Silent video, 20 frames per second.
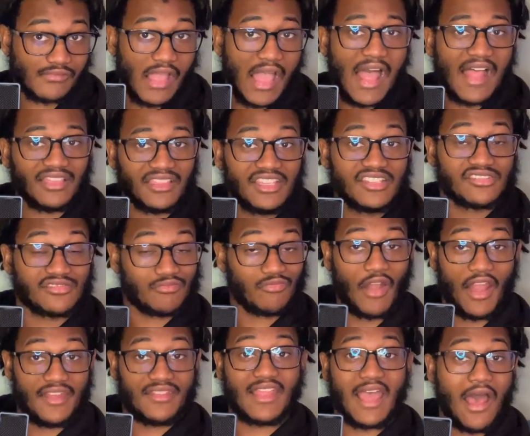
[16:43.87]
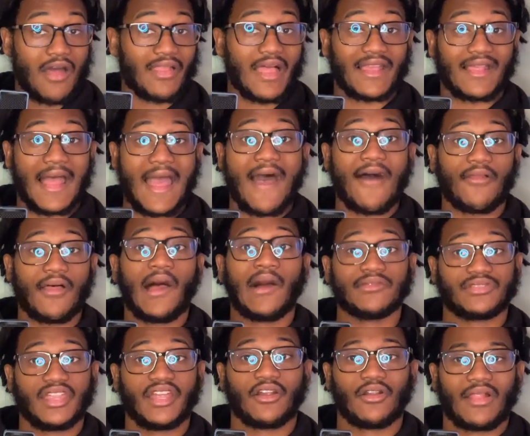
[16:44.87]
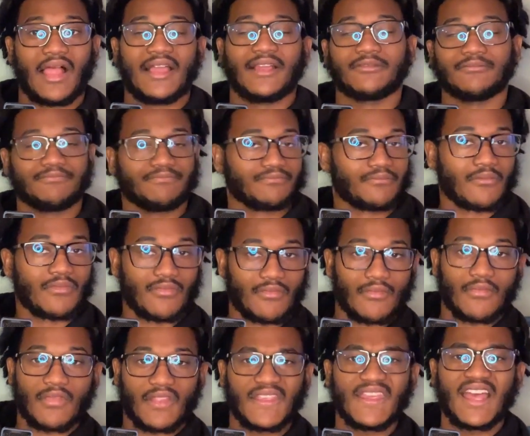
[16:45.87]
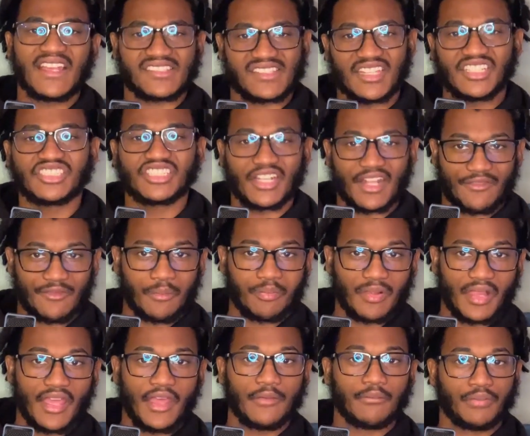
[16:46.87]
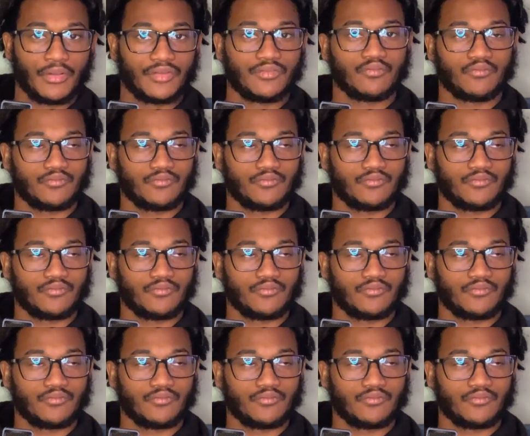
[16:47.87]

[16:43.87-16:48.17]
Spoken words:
At least right now, like out there, like, yes, they should have a plan, but